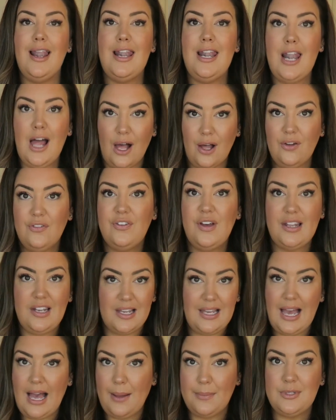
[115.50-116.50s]
love and
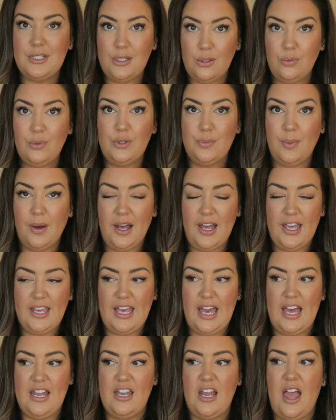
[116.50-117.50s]
I absolutely would buy
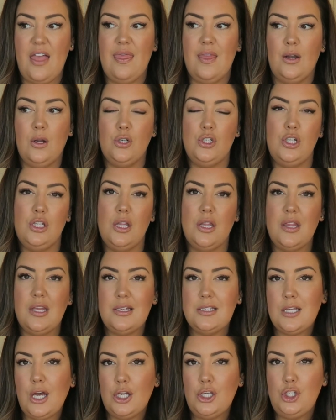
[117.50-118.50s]
again. And then I'll do the
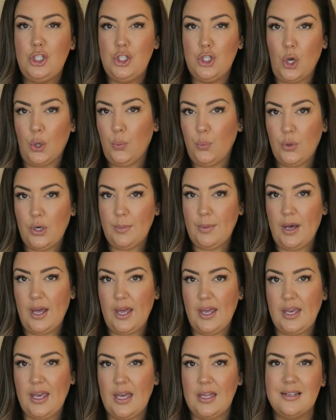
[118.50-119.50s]
things that I don't wanna
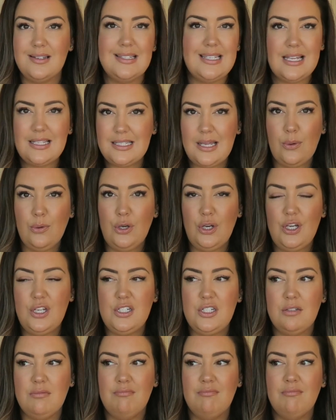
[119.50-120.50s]
buy again. Does that sound
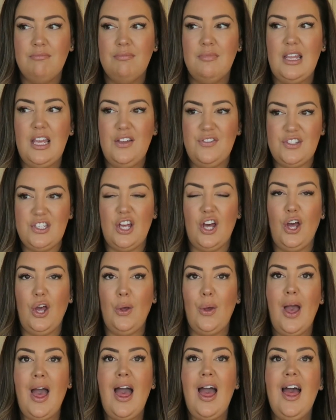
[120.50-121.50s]
good? If
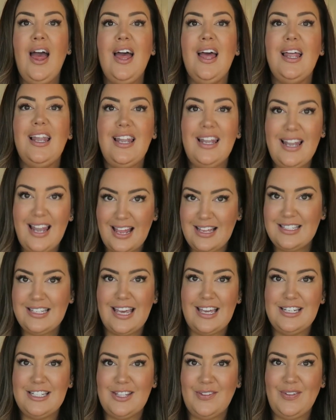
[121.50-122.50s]
so, let's
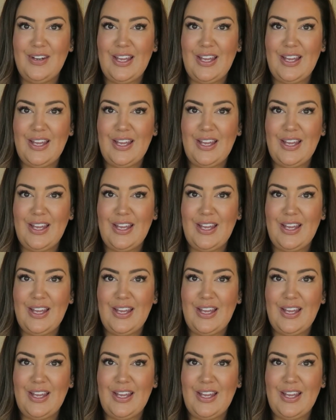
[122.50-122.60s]
get into the